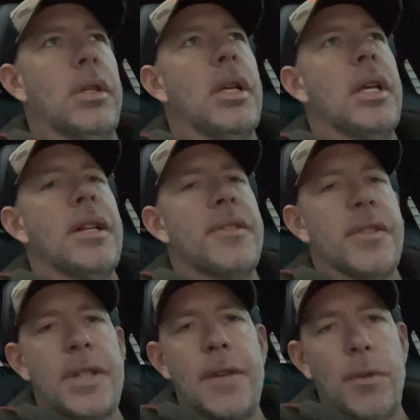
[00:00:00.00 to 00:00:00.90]
it's a
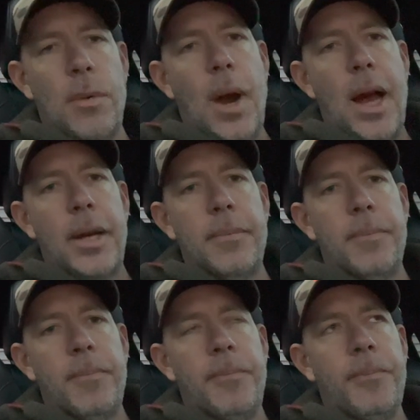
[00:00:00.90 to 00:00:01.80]
stiffer ride,
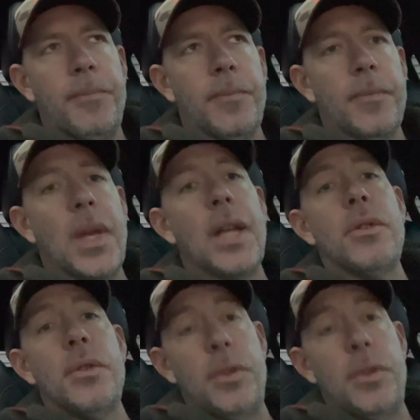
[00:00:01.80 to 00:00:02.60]
and you